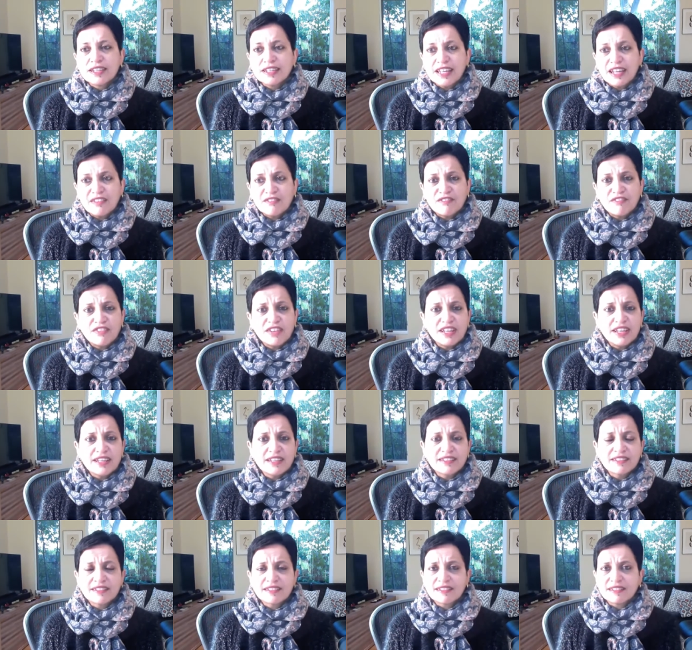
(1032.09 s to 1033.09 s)

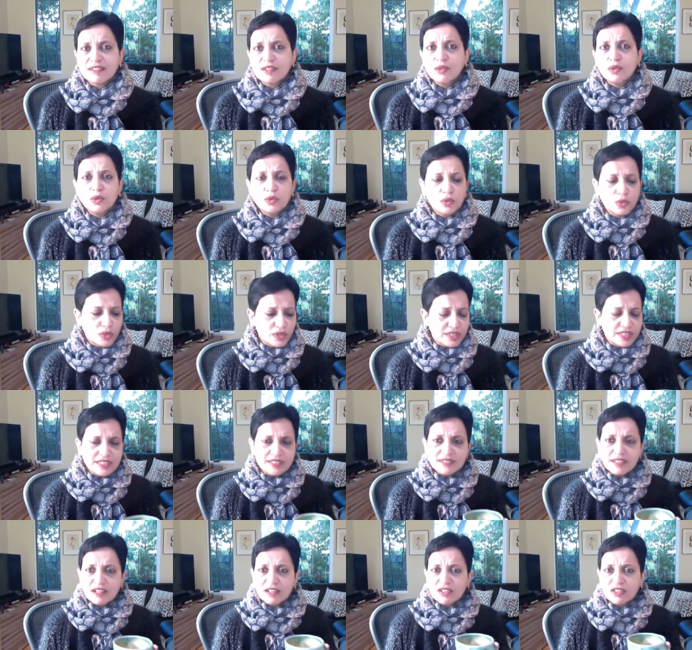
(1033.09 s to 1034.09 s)
Netflix, Google,
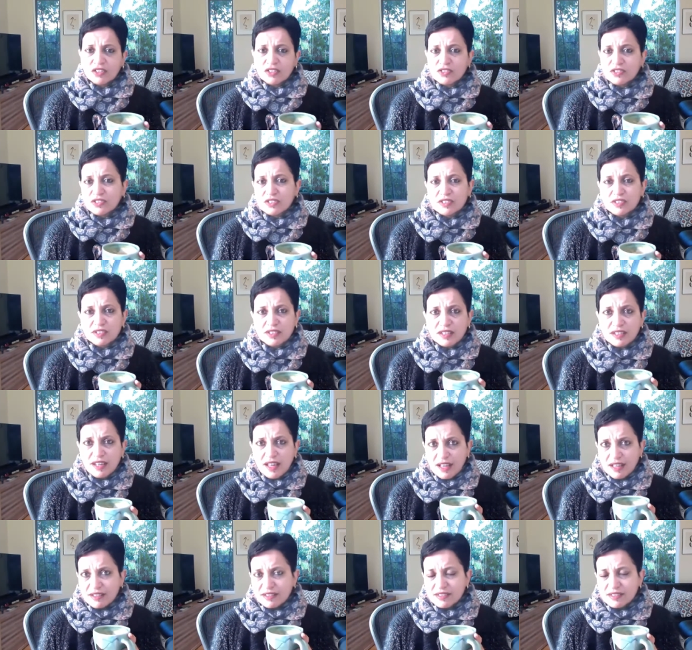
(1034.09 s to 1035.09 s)
these are considered
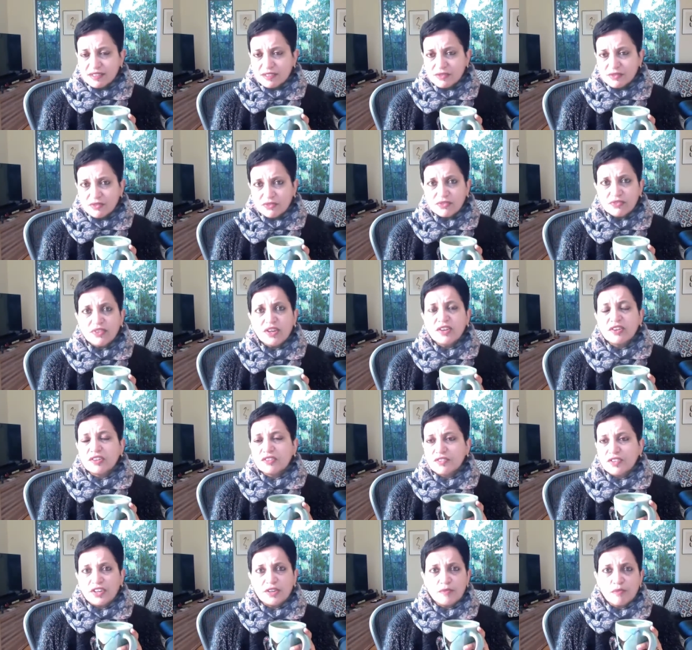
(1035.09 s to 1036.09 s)
as very,
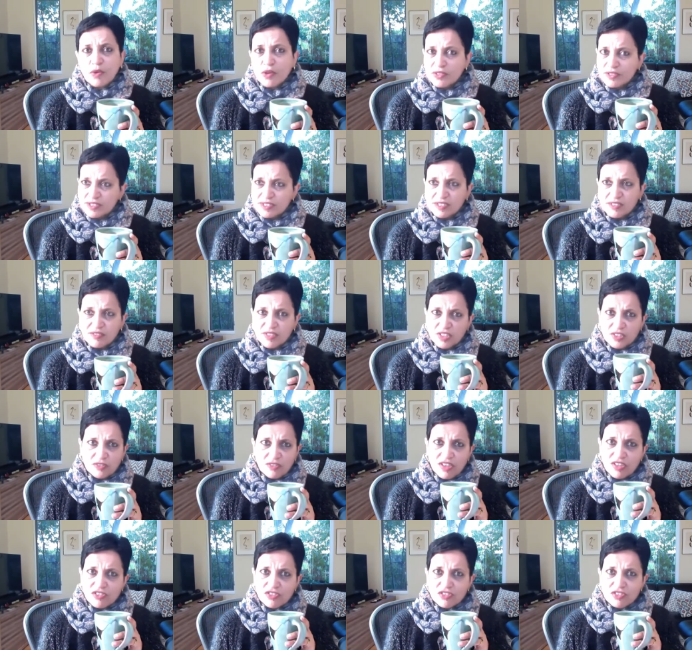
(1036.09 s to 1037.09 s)
very positive
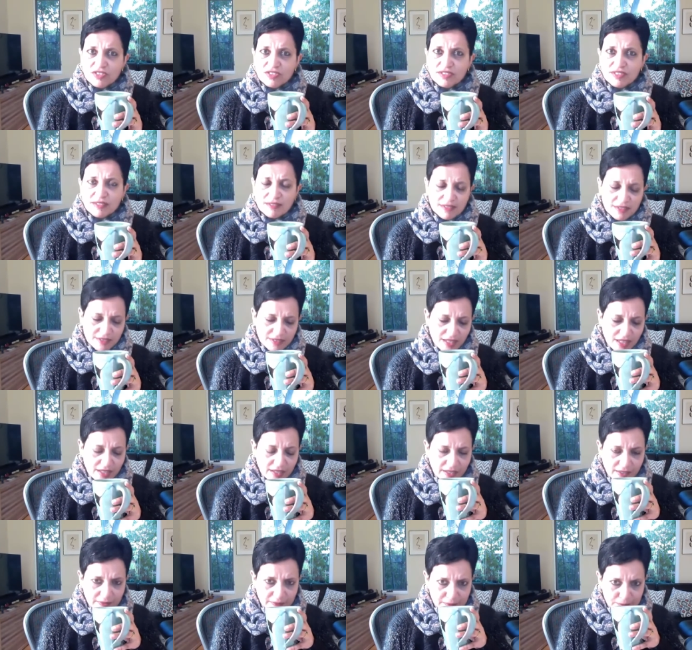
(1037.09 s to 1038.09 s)
innovations in
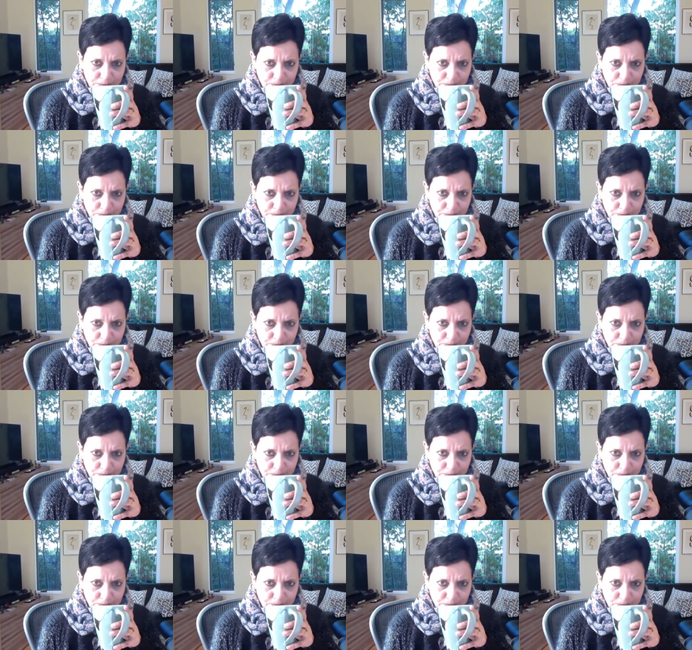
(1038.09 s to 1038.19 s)
society.